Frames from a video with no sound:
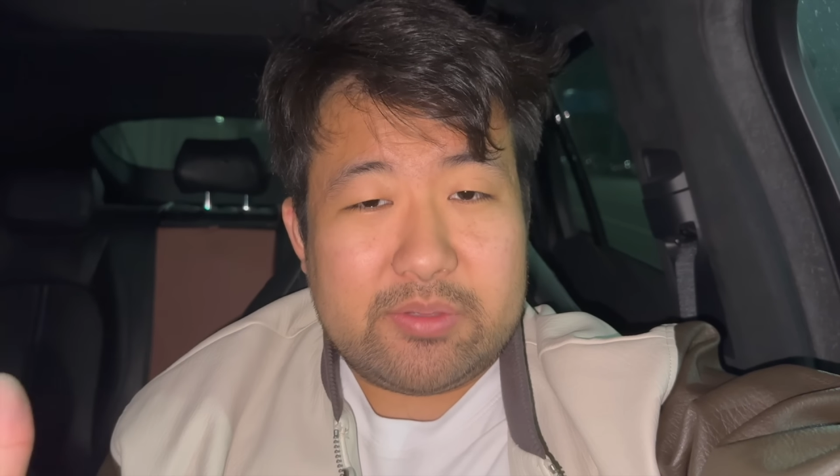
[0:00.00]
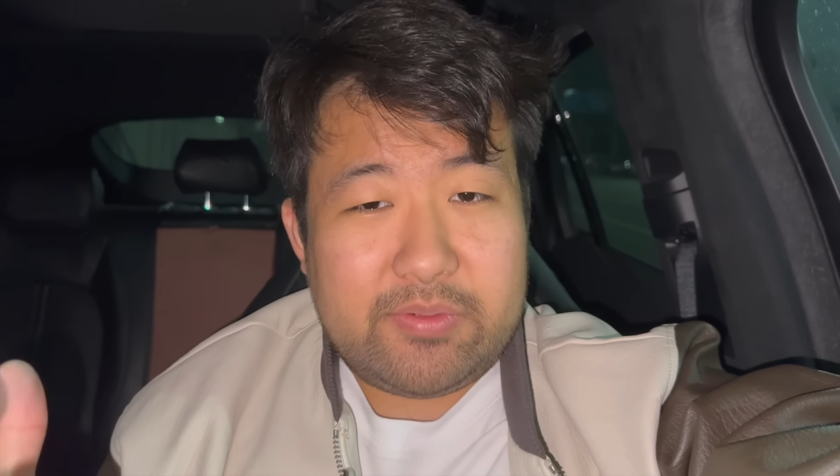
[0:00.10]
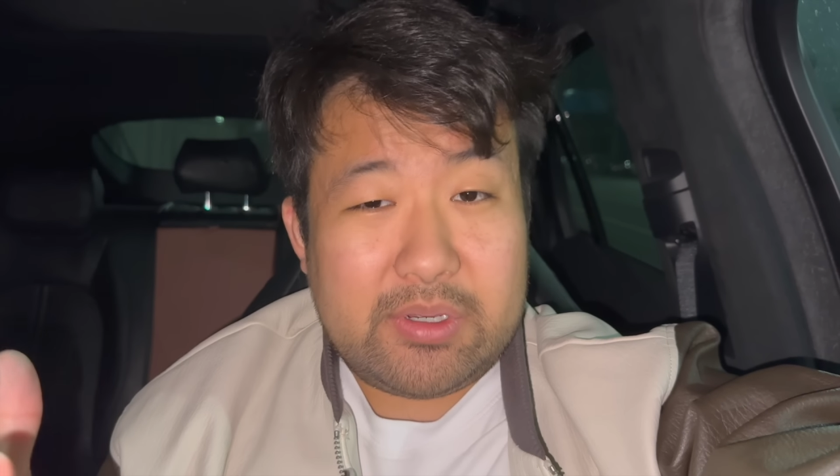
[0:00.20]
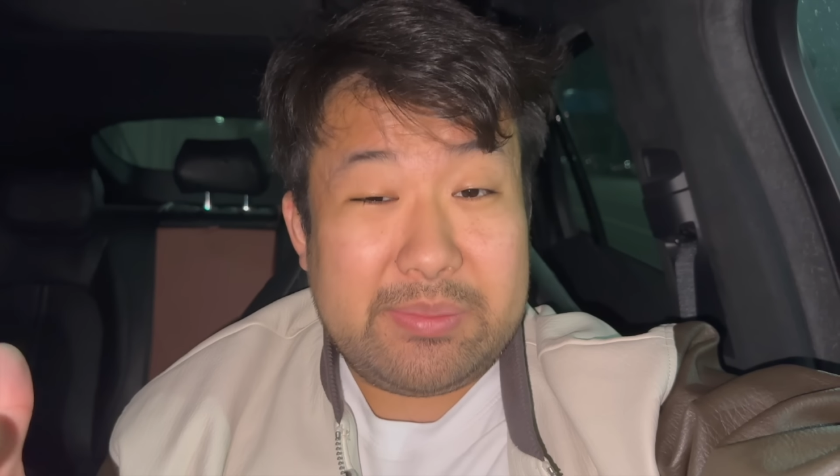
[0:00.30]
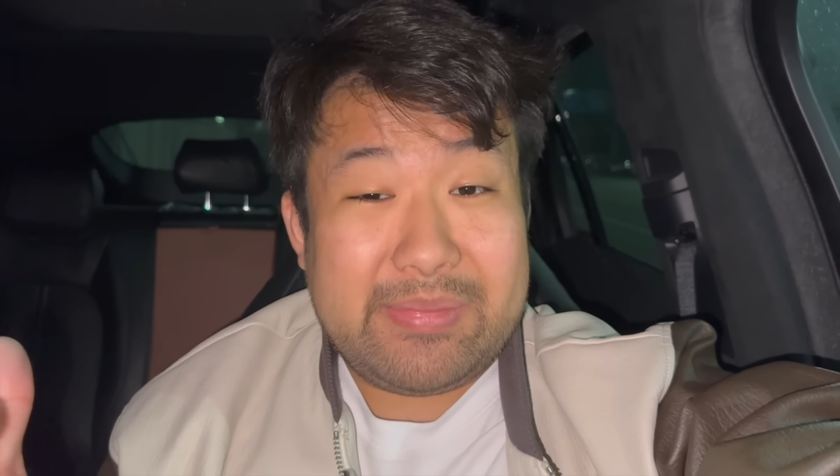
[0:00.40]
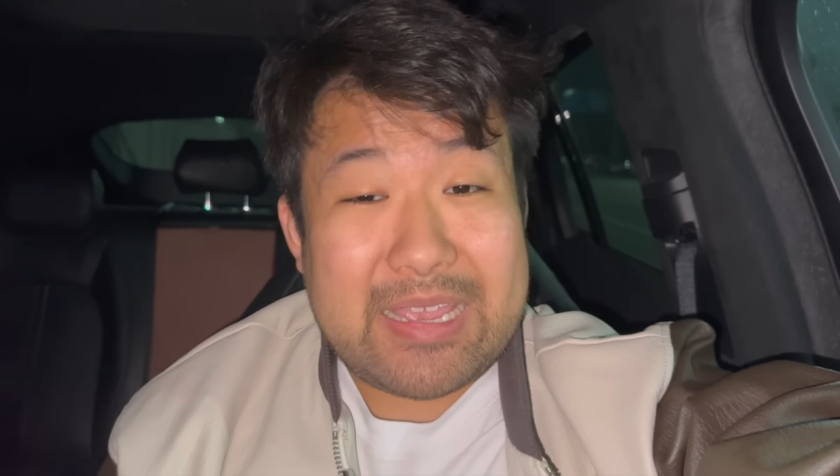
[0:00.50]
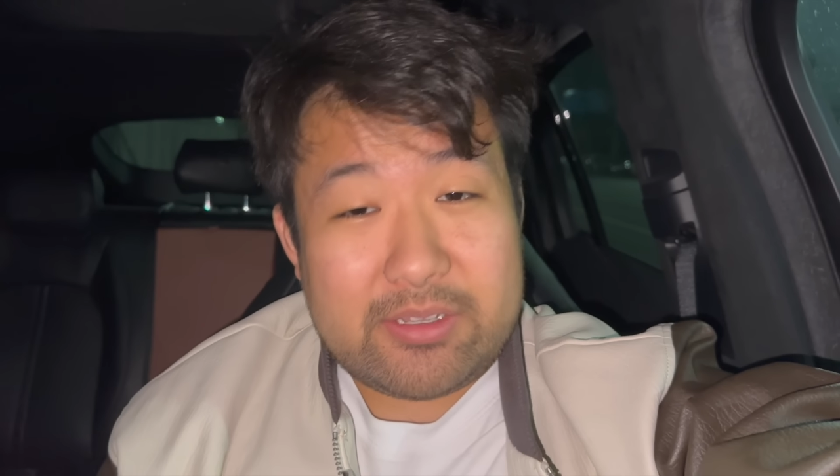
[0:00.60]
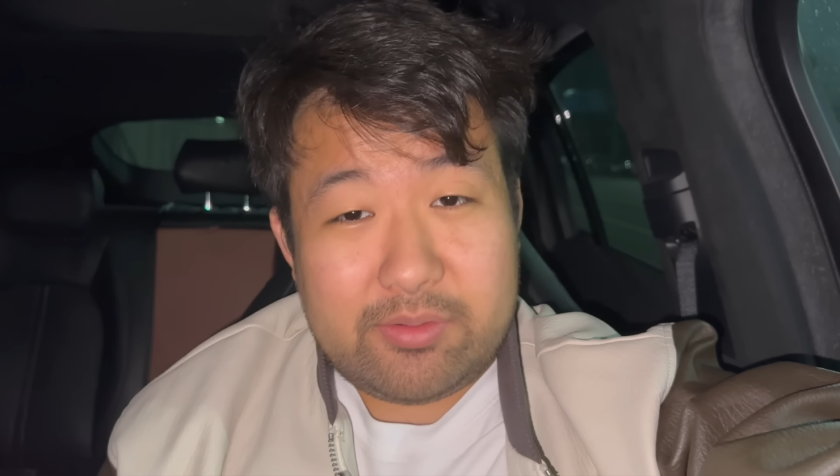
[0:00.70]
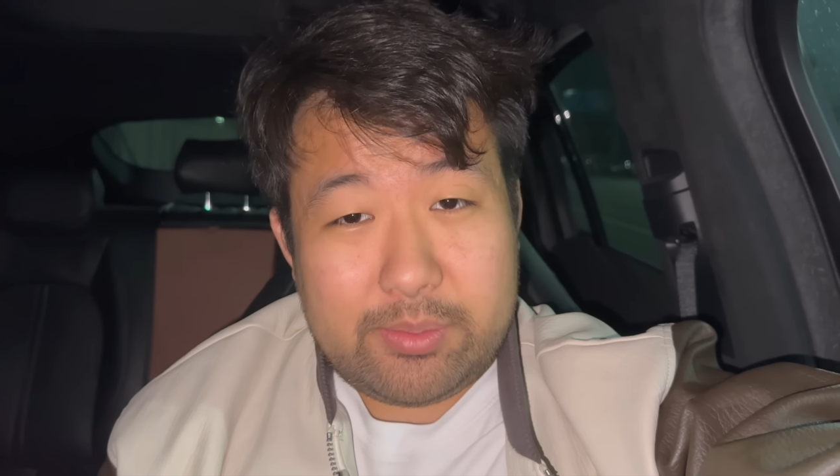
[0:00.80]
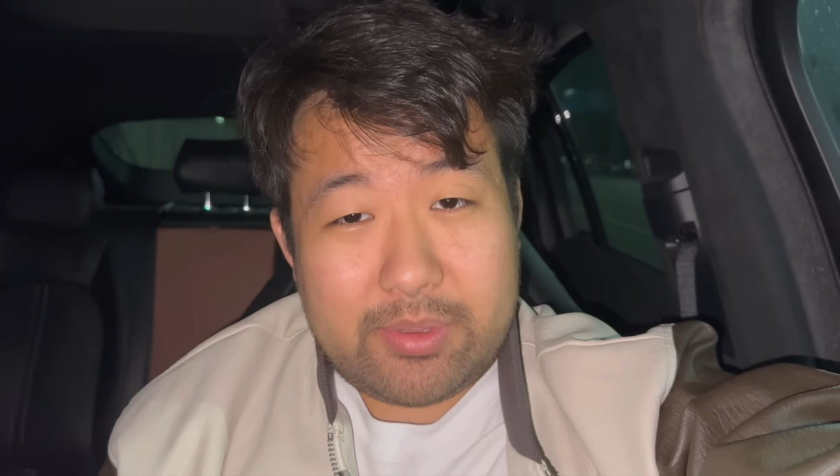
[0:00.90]
for him not
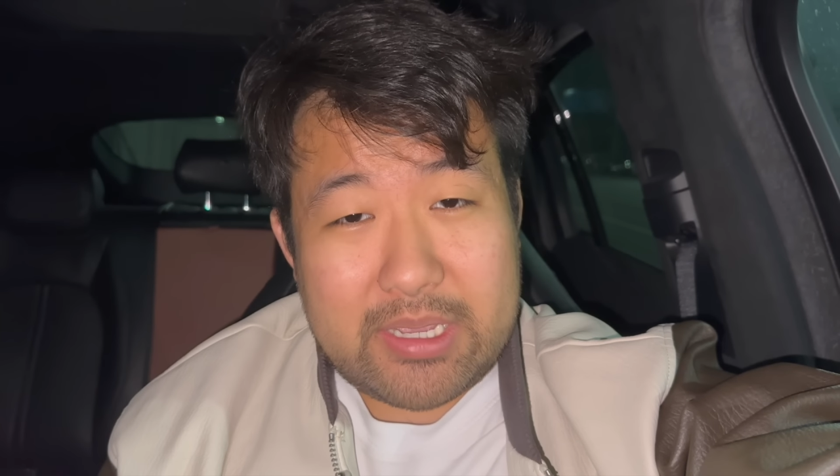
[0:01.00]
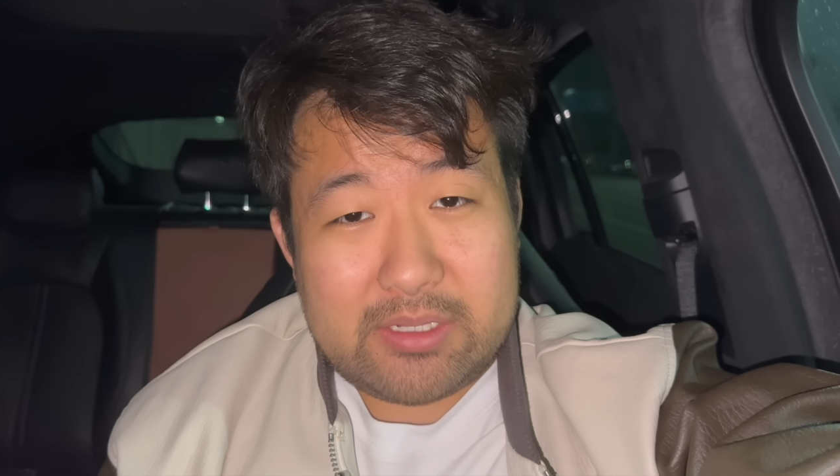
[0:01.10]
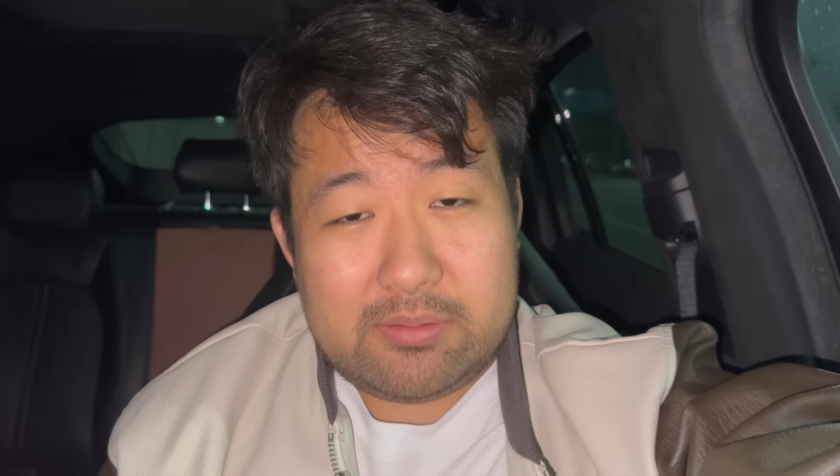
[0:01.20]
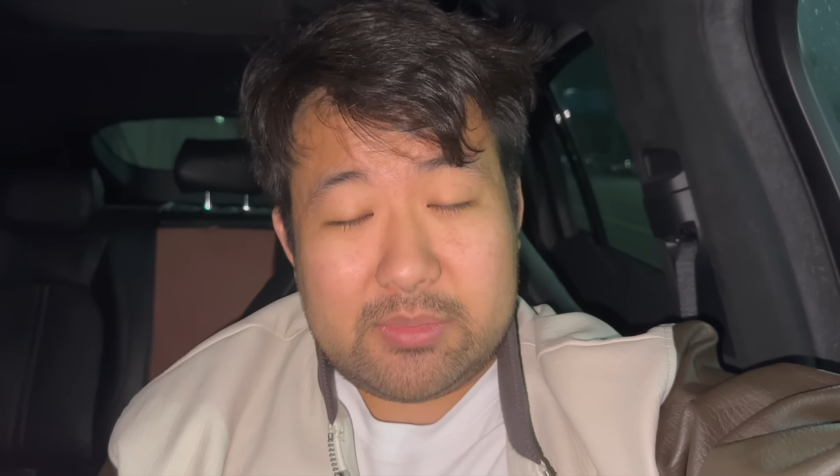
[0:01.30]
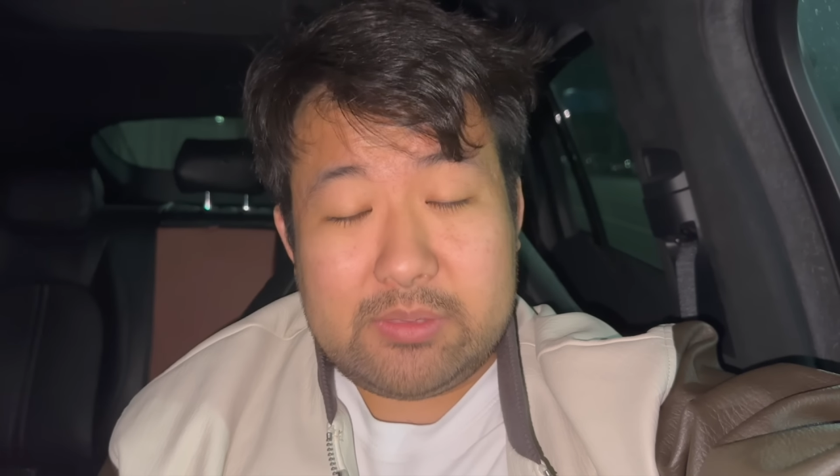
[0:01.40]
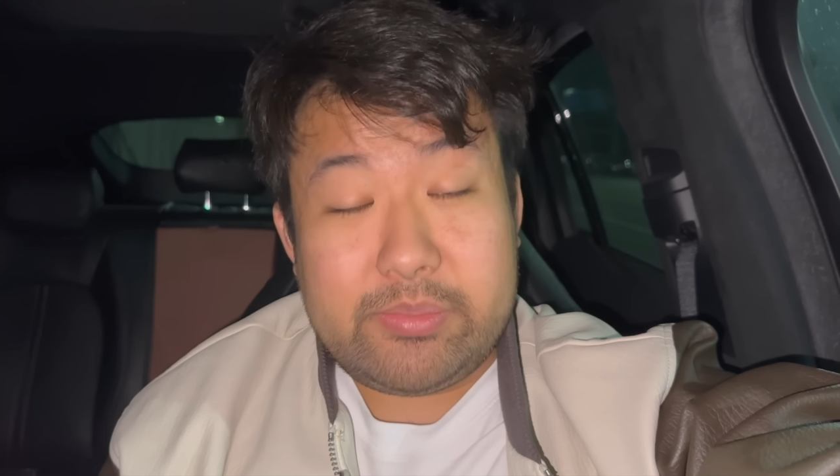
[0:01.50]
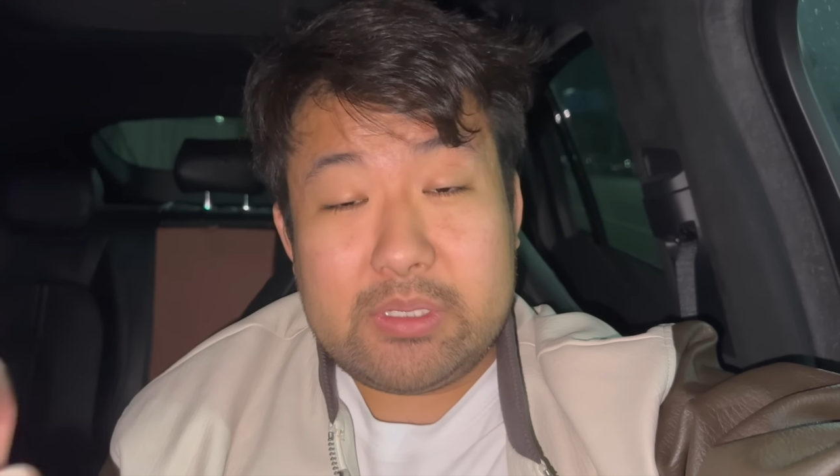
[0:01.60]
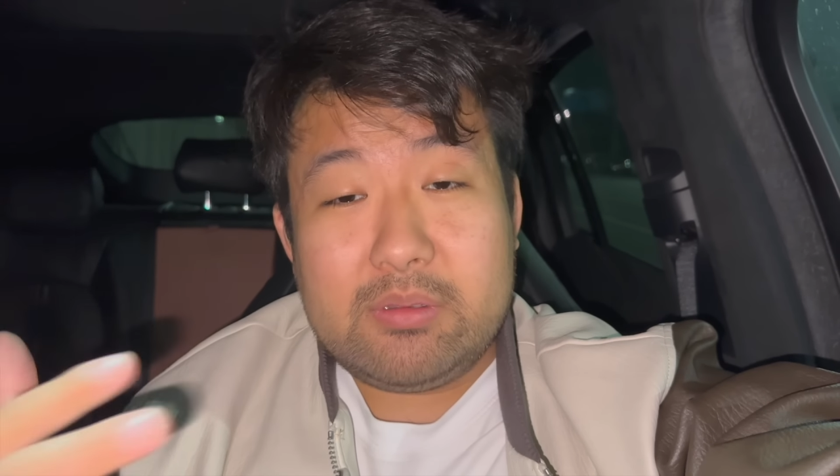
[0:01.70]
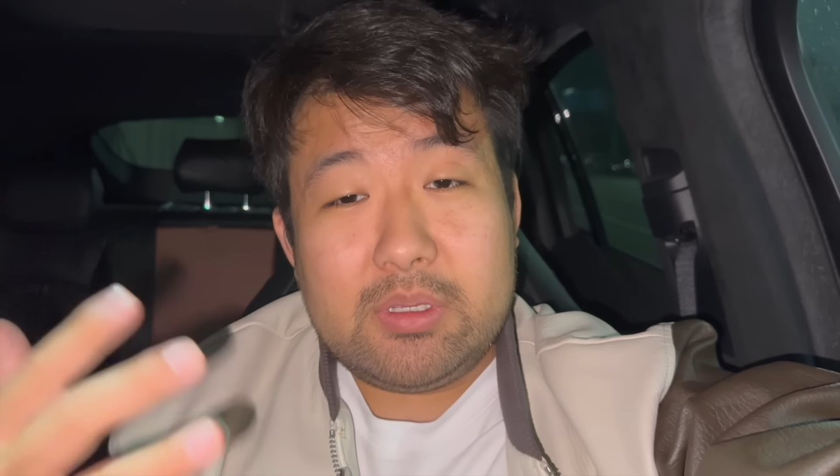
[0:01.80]
to reply to me, but